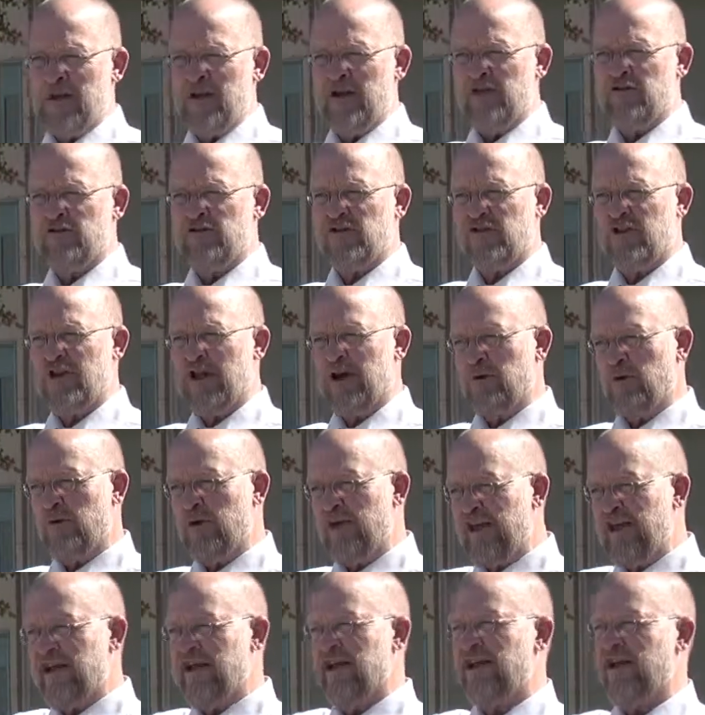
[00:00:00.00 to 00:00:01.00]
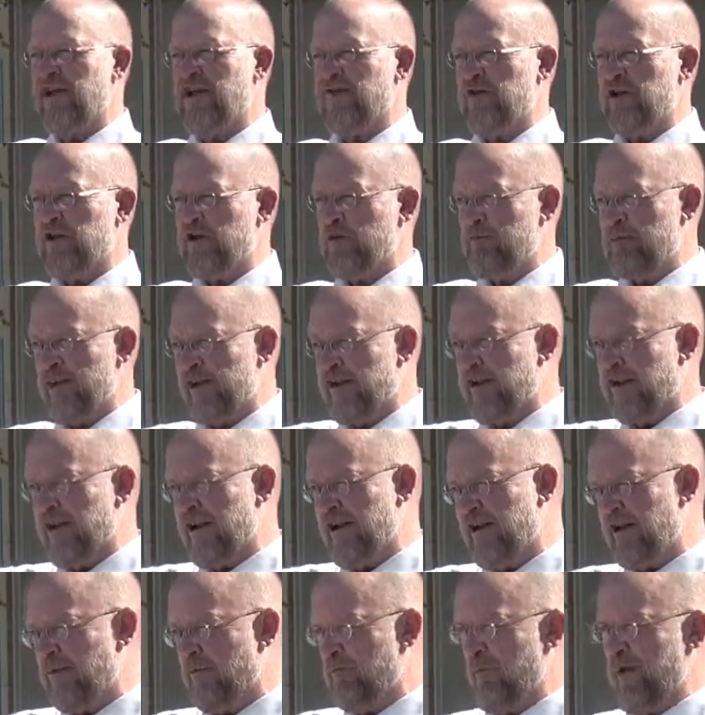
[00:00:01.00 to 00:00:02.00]
And so that we can have the
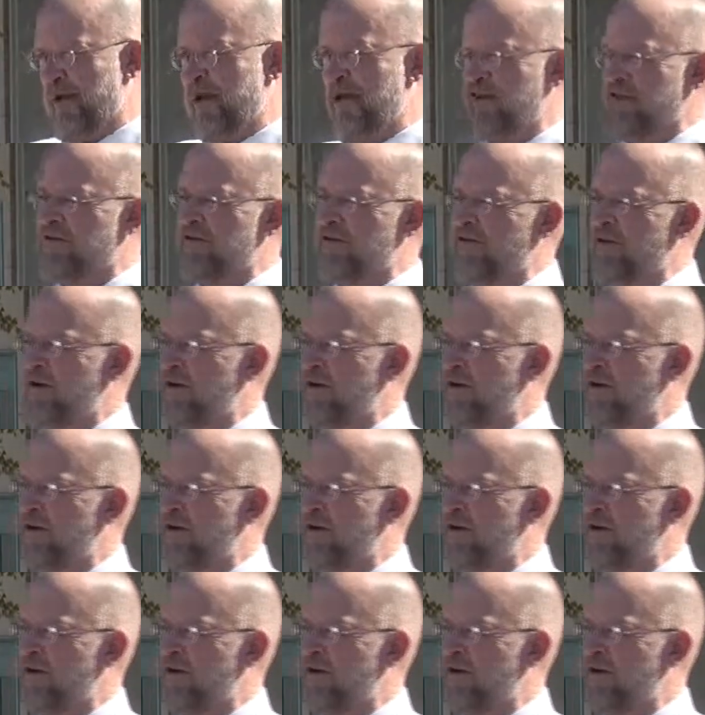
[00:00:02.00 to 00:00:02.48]
ability to meet,